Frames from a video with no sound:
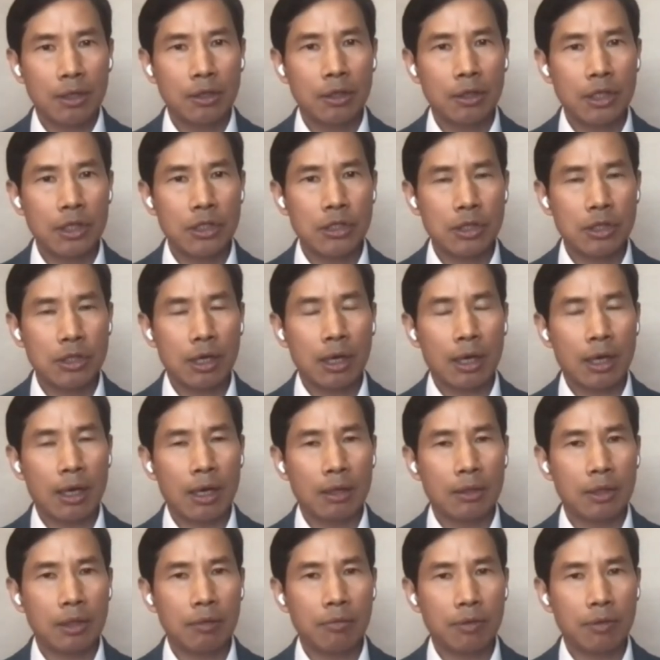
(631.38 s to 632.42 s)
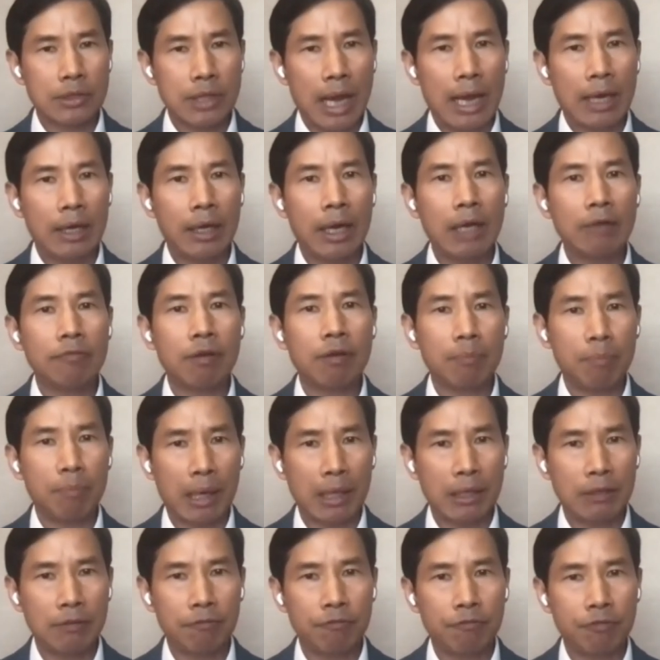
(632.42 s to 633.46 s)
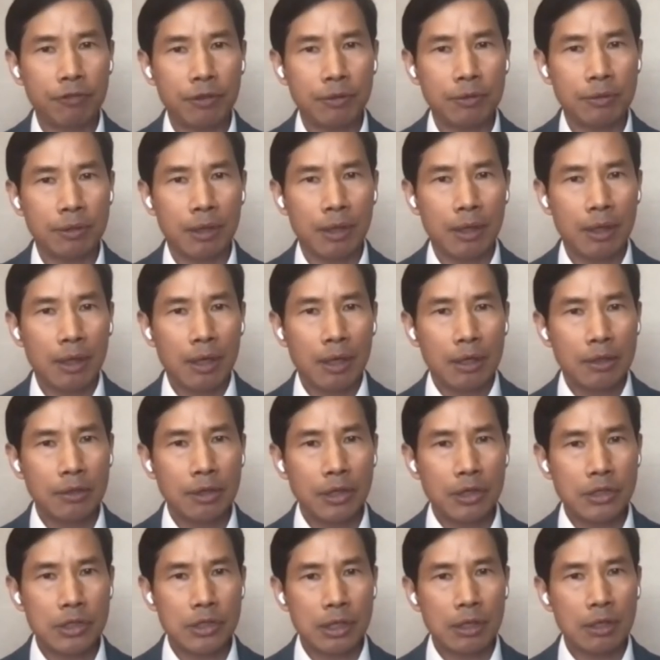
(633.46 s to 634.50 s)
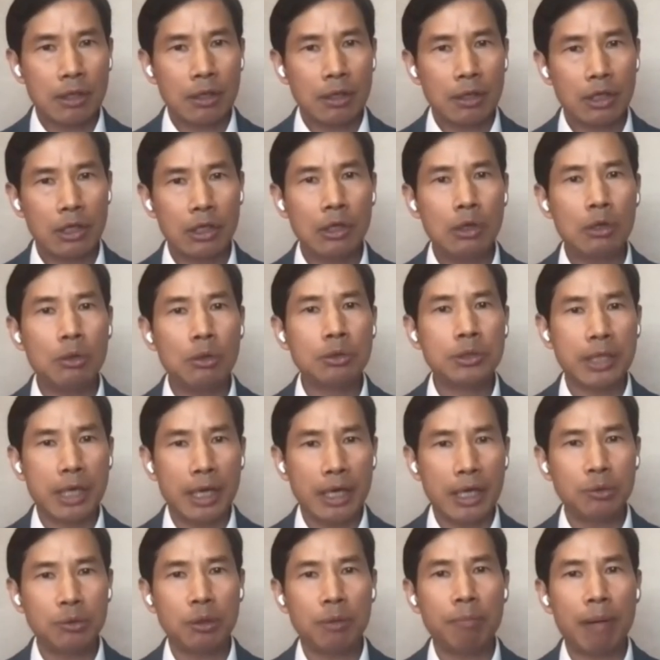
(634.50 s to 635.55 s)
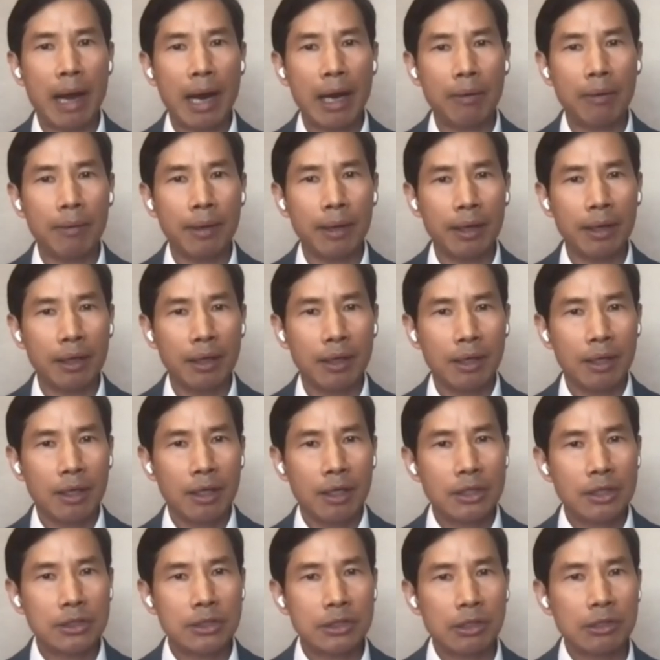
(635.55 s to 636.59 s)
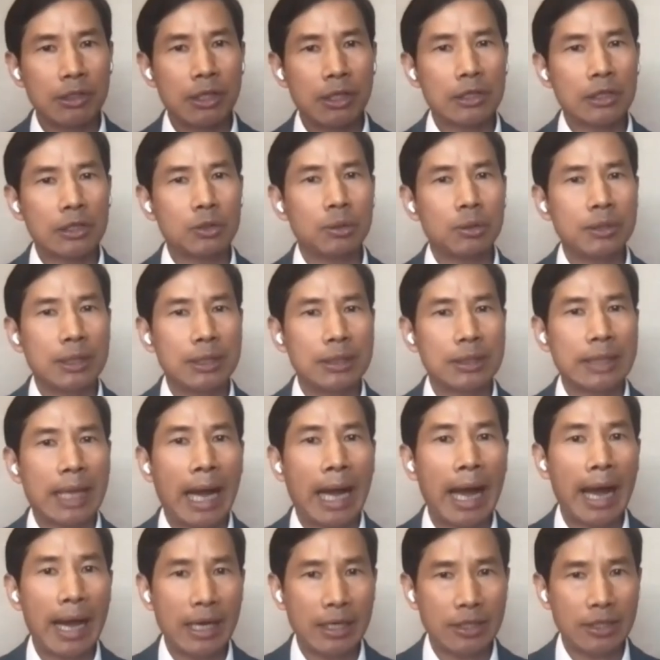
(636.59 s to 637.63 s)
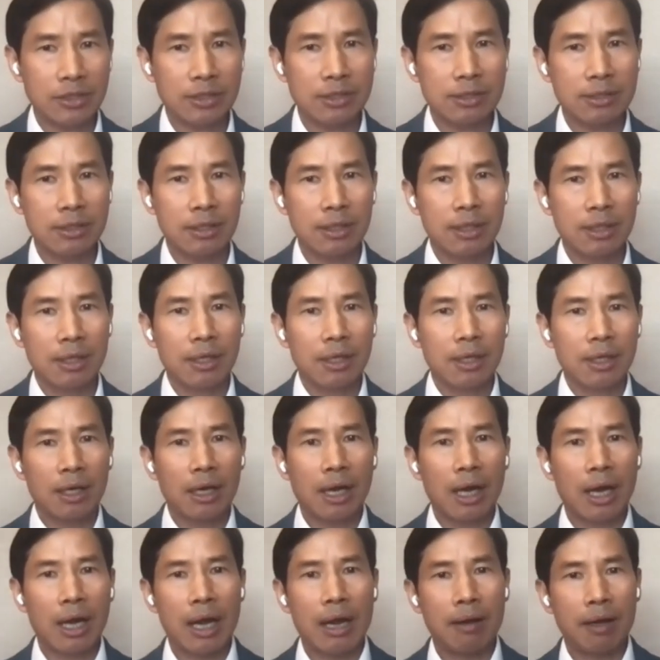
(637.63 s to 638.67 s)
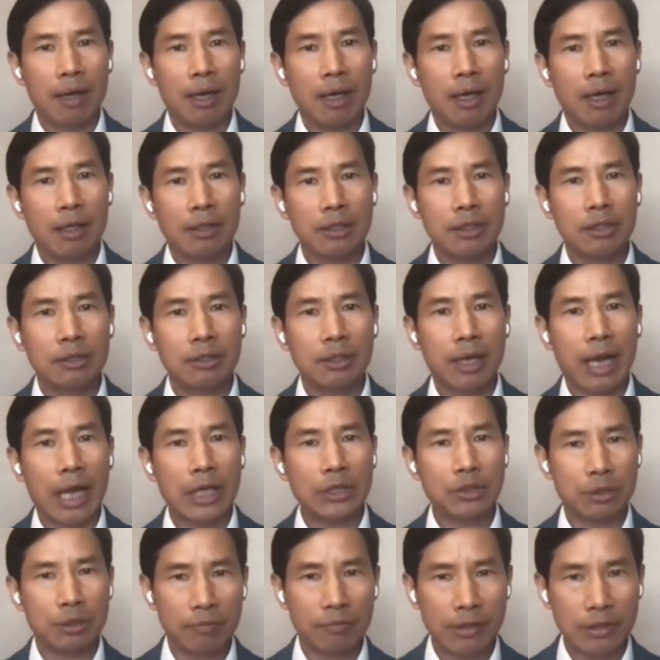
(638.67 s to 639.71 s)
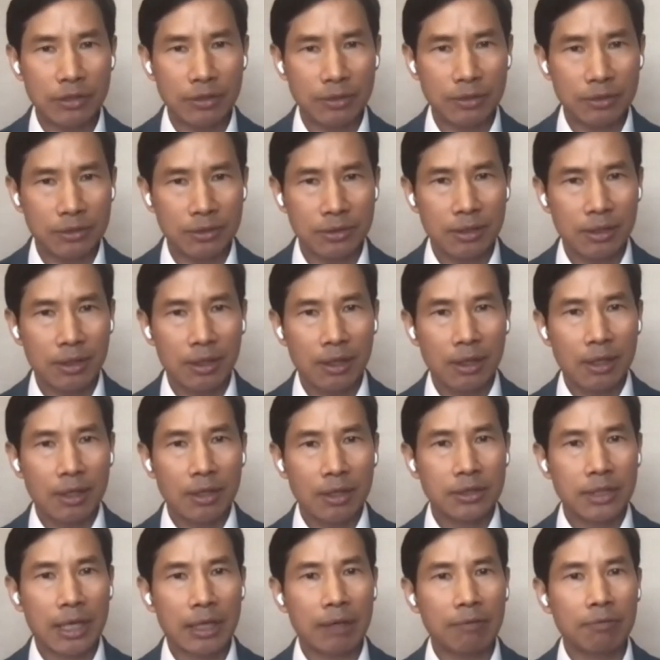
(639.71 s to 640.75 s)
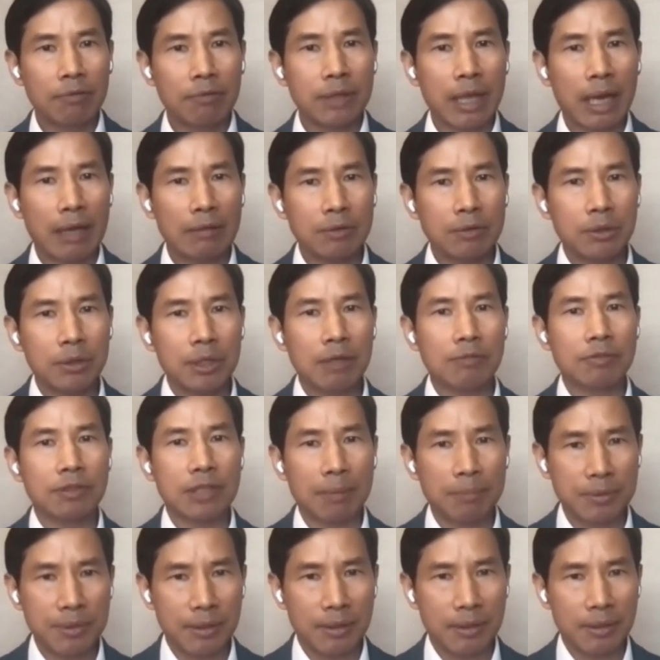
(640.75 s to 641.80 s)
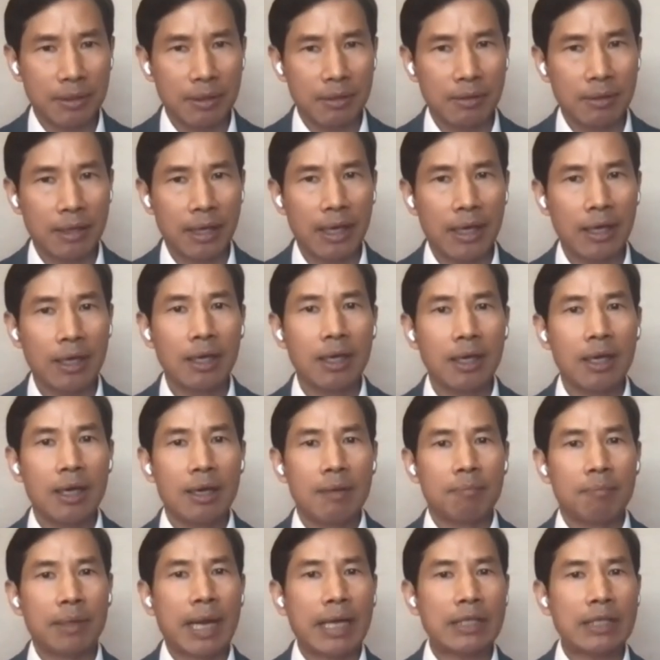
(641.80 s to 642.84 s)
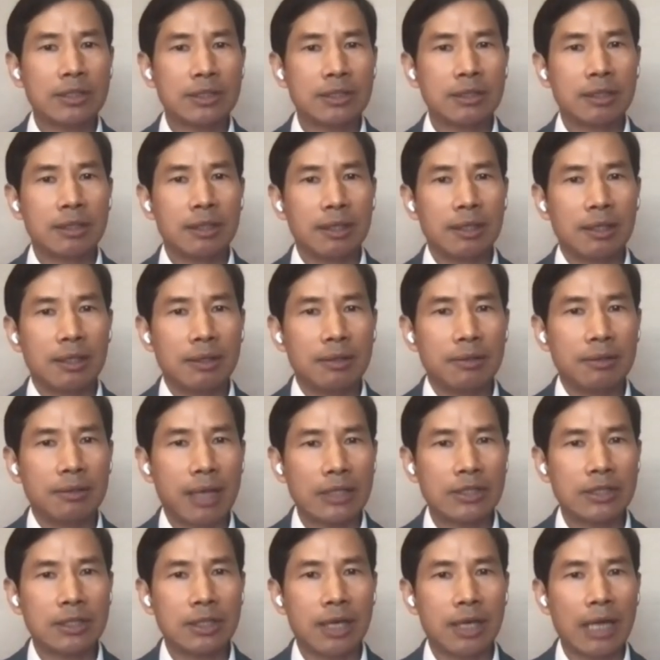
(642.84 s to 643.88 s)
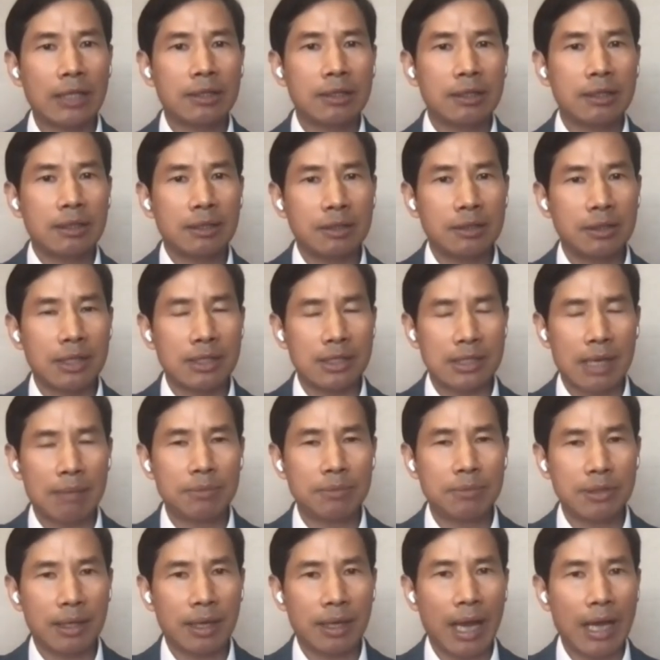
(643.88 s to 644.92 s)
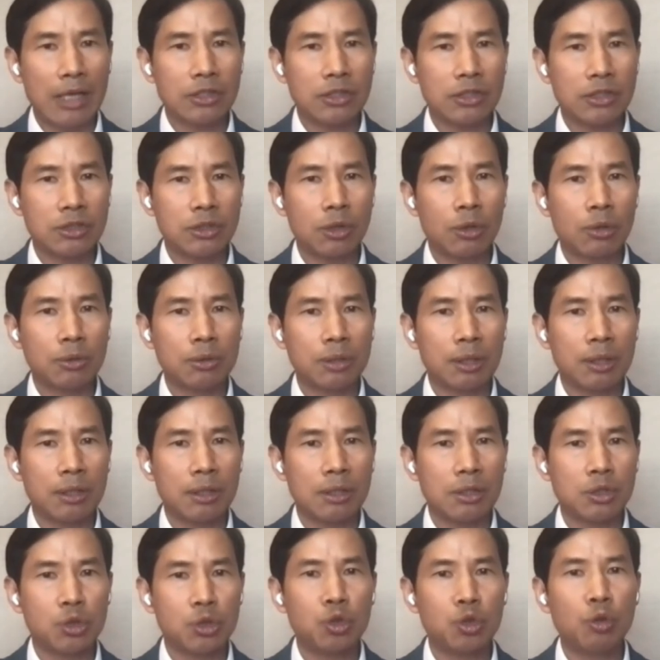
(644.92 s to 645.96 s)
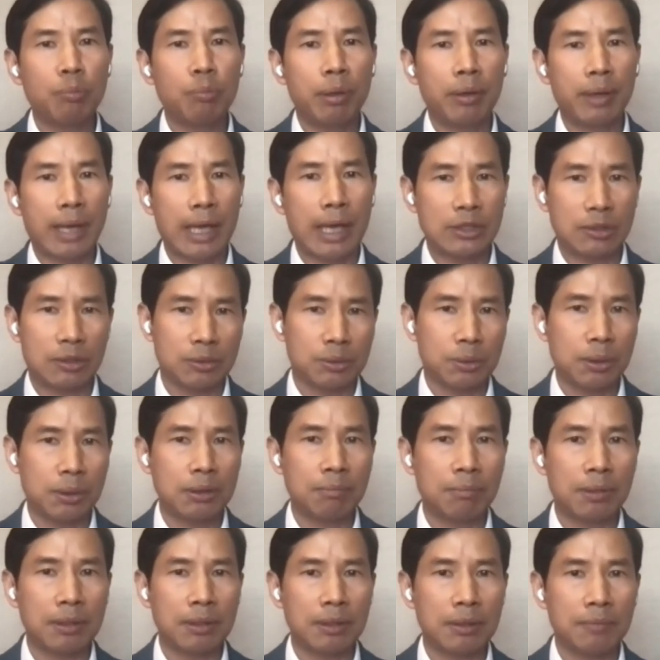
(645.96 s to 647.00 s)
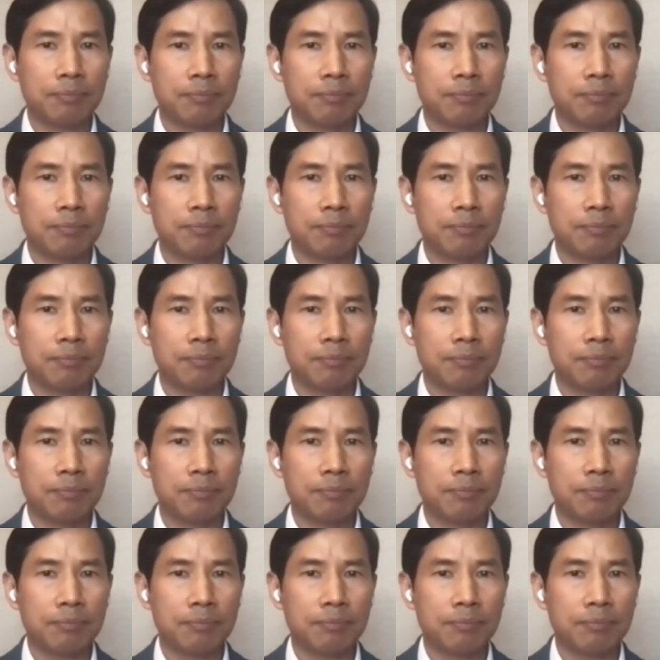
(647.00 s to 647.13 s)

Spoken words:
There was an unlevel playing field. There's a huge entry barrier. So in order to entice international investors, China would have to give something, okay? But that's not the same thing as so-called supranational treatment.